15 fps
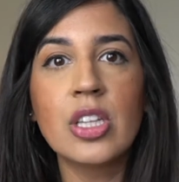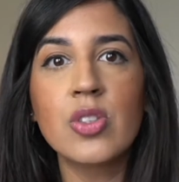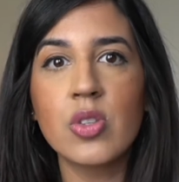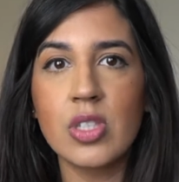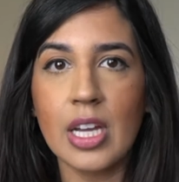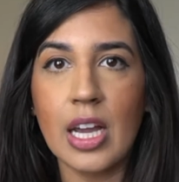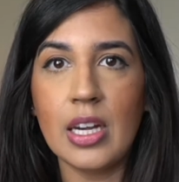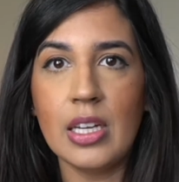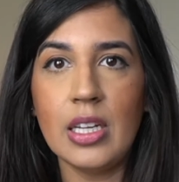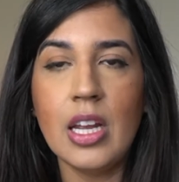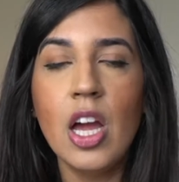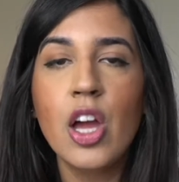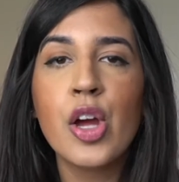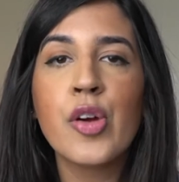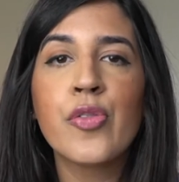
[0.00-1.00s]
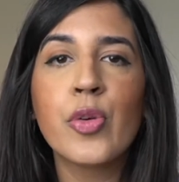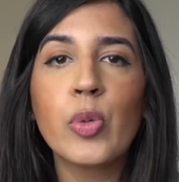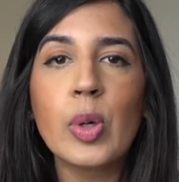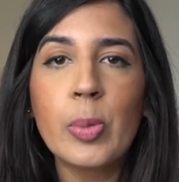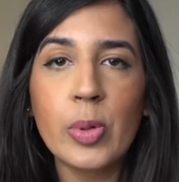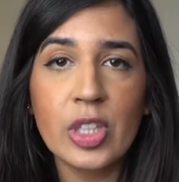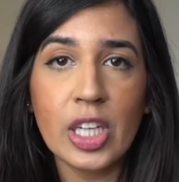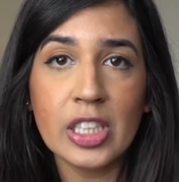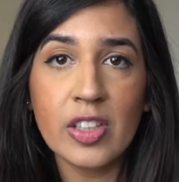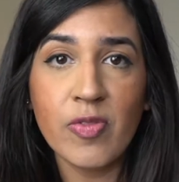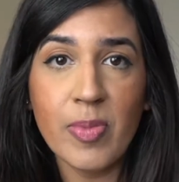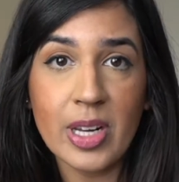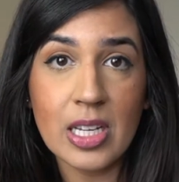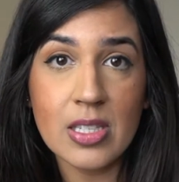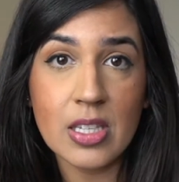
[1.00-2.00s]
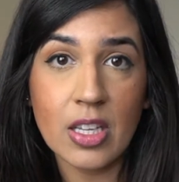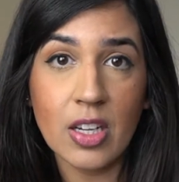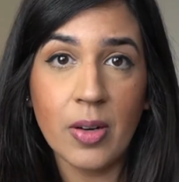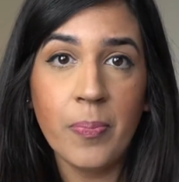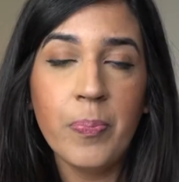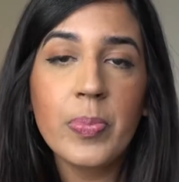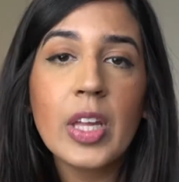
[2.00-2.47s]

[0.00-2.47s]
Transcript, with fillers: Society for Reproductive Medicine.